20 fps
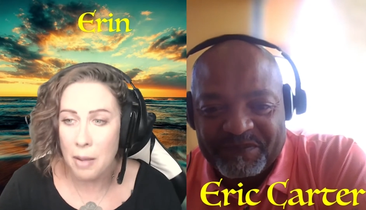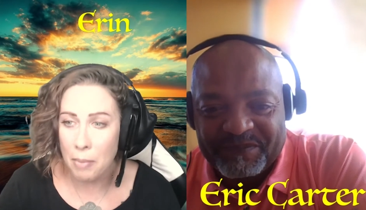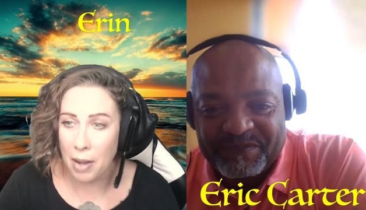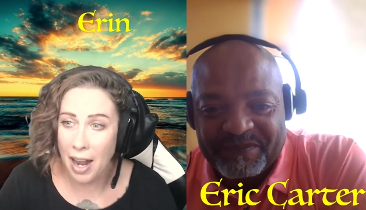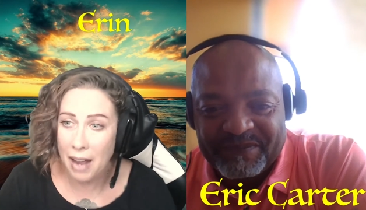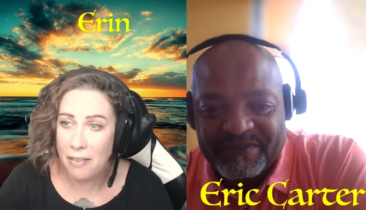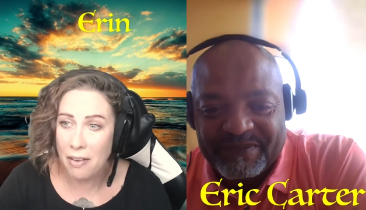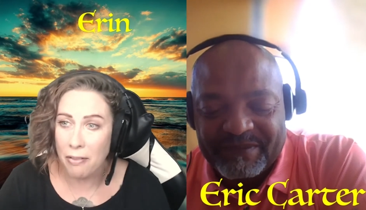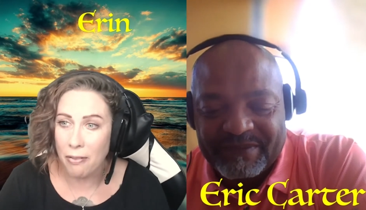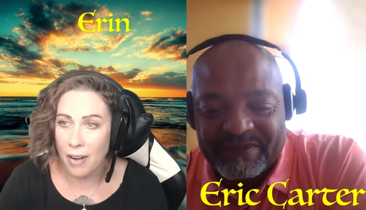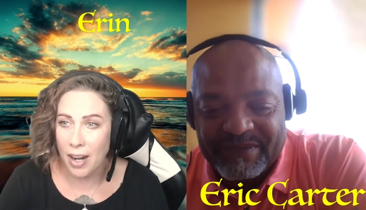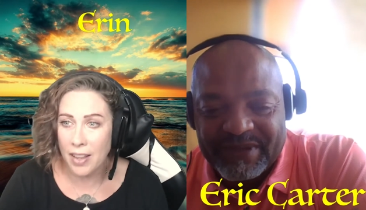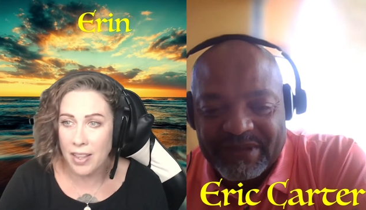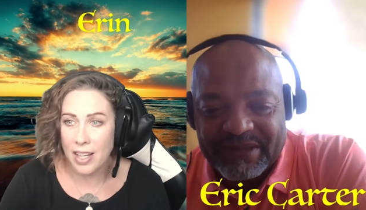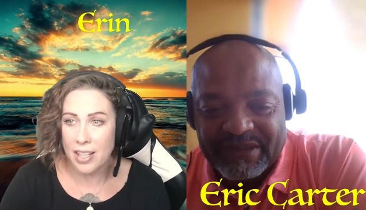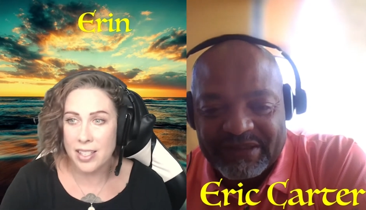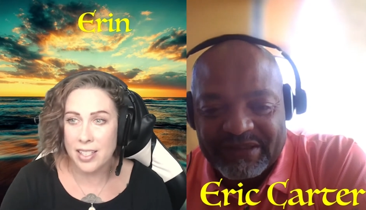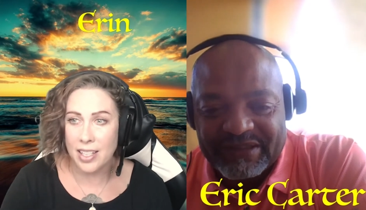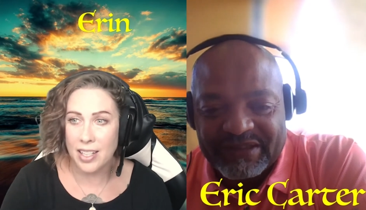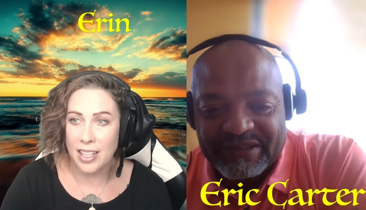Speaker 1: But I have a friend
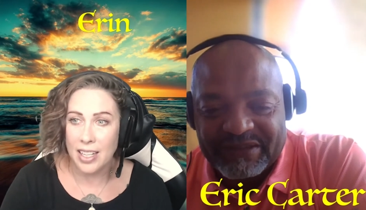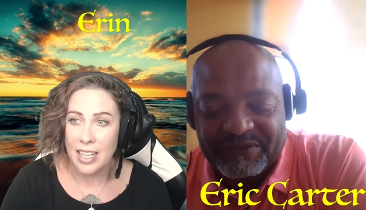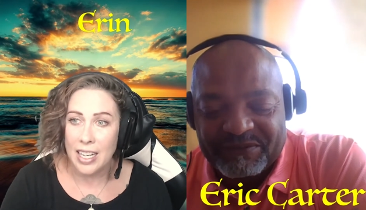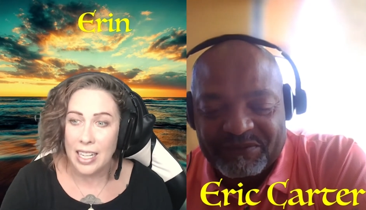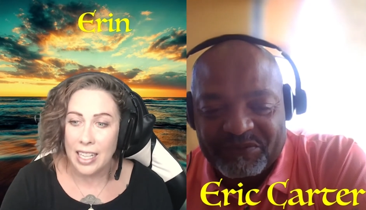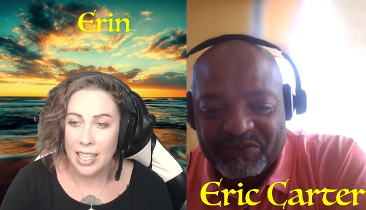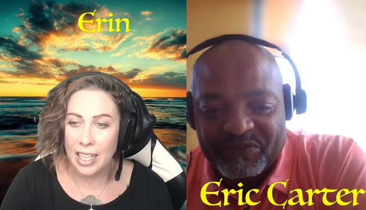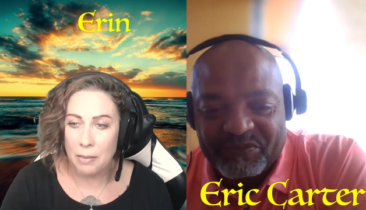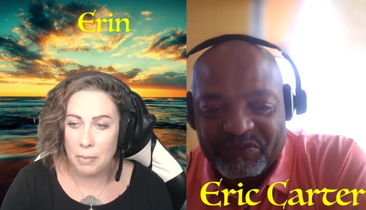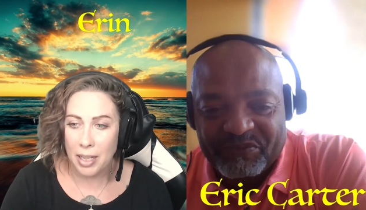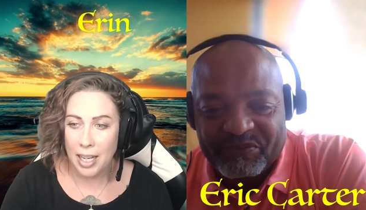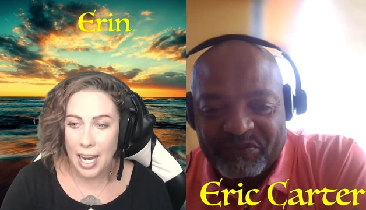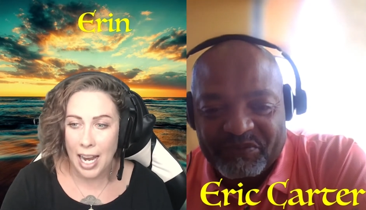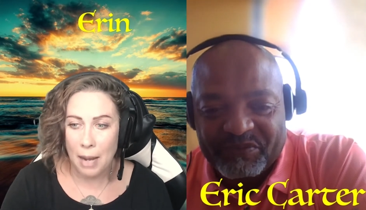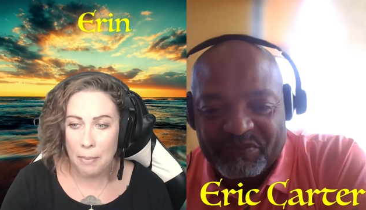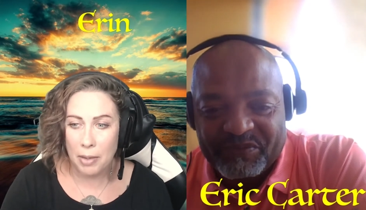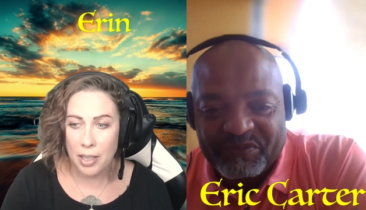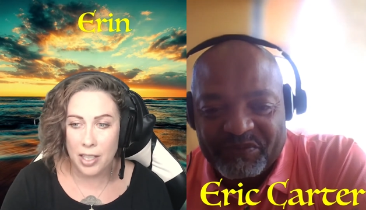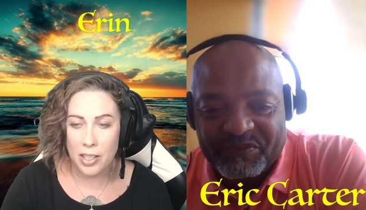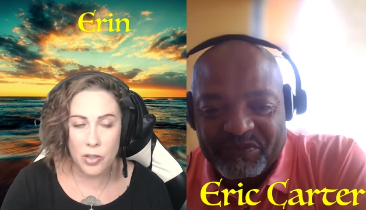that said he'd be
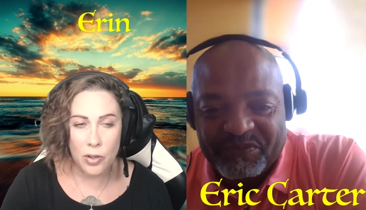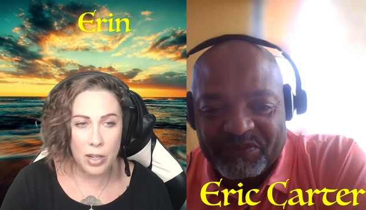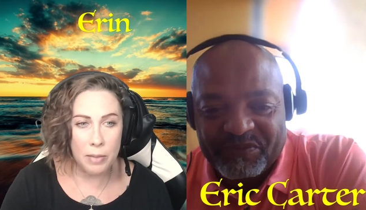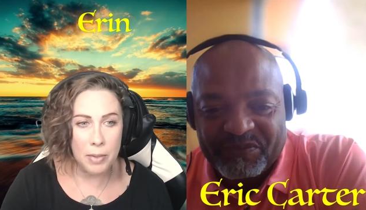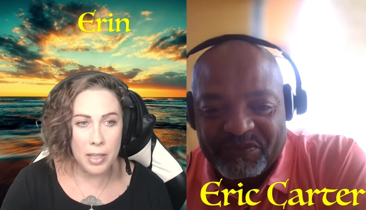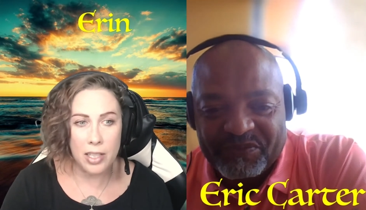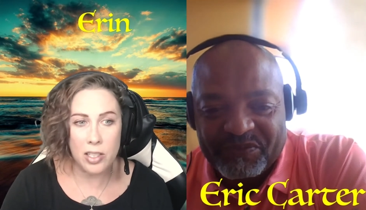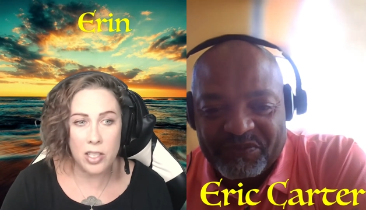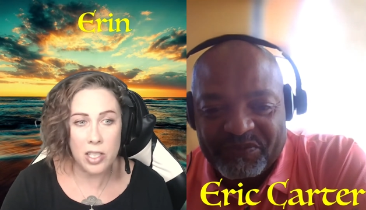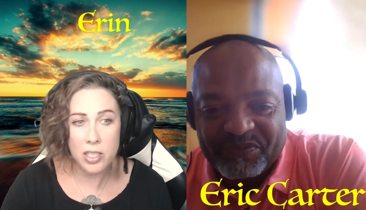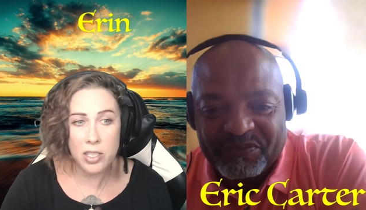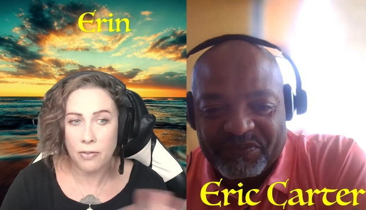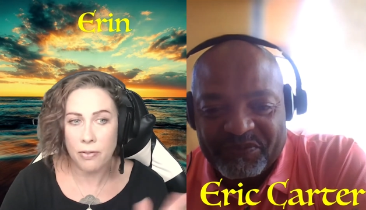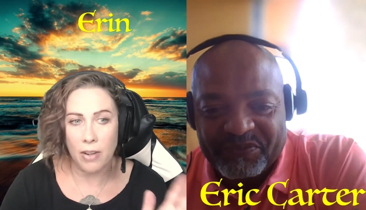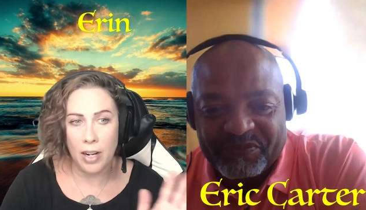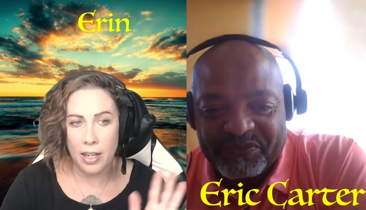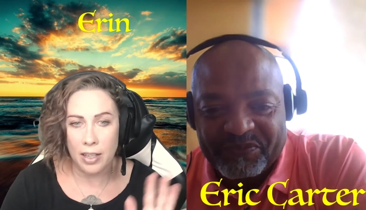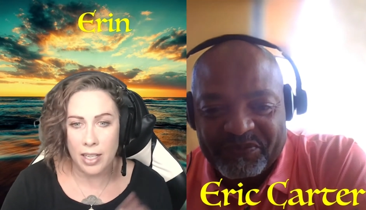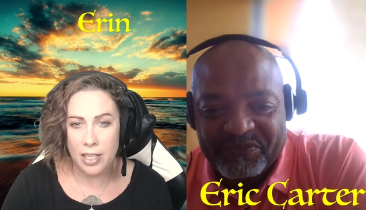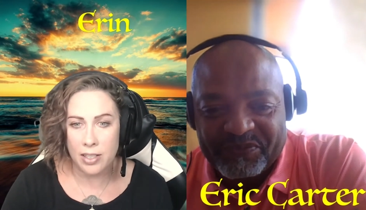happy to join me. Just a
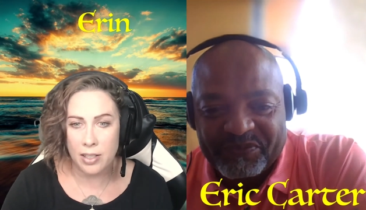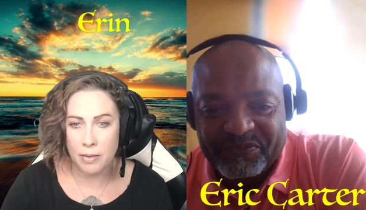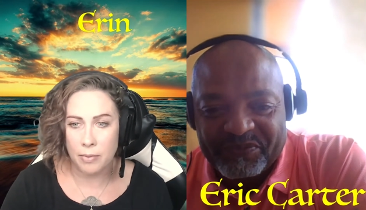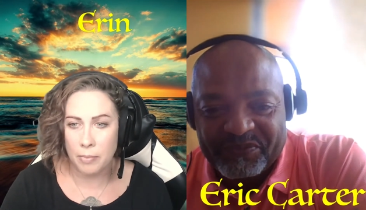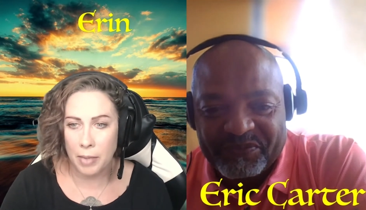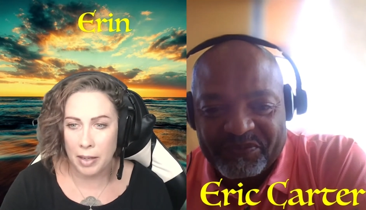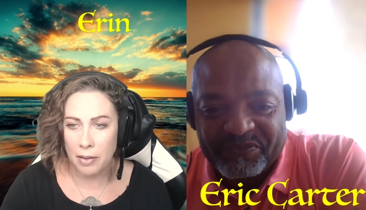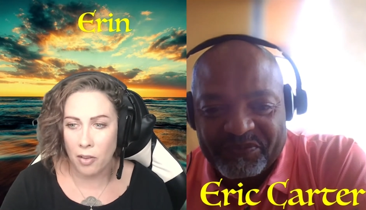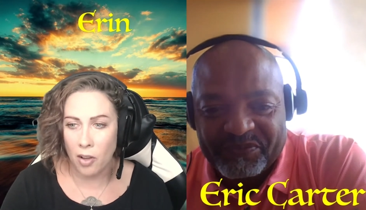friend. He's a, my